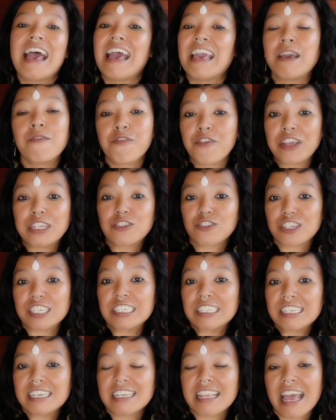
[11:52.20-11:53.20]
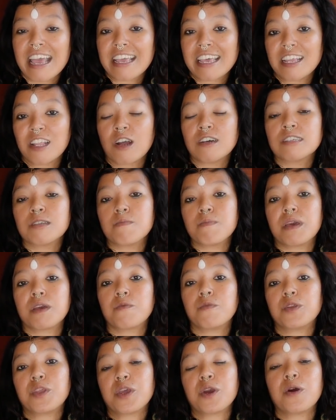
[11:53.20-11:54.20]
If you're interested, I can also make
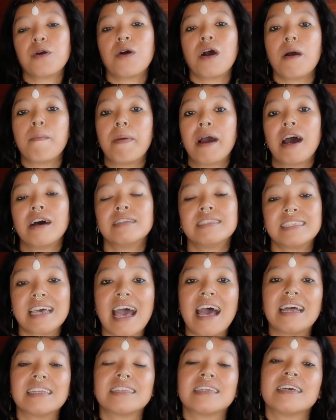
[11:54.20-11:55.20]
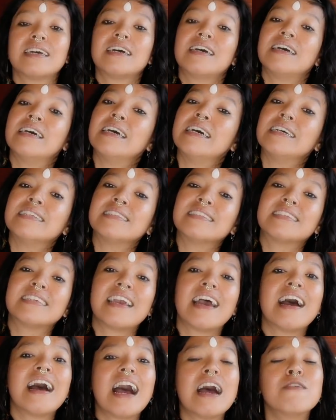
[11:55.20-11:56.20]
video about that. And
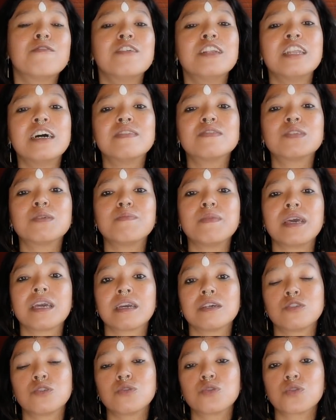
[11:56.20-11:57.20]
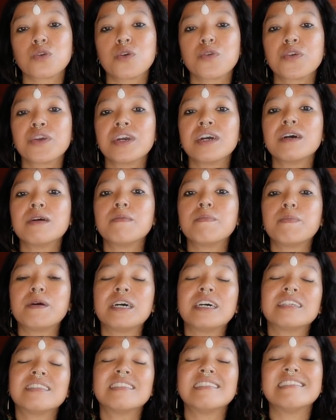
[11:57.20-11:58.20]
yeah, I would love to make a tutorial,
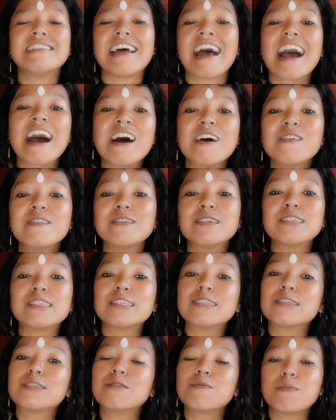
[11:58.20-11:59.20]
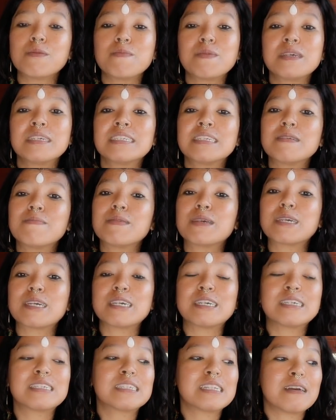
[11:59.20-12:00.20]
but now it's super busy
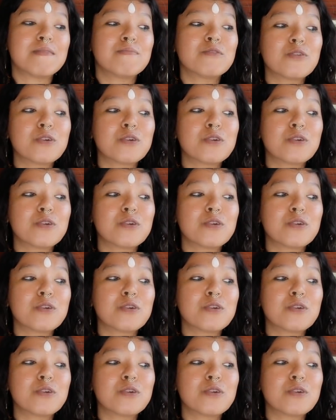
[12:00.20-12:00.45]
because I'm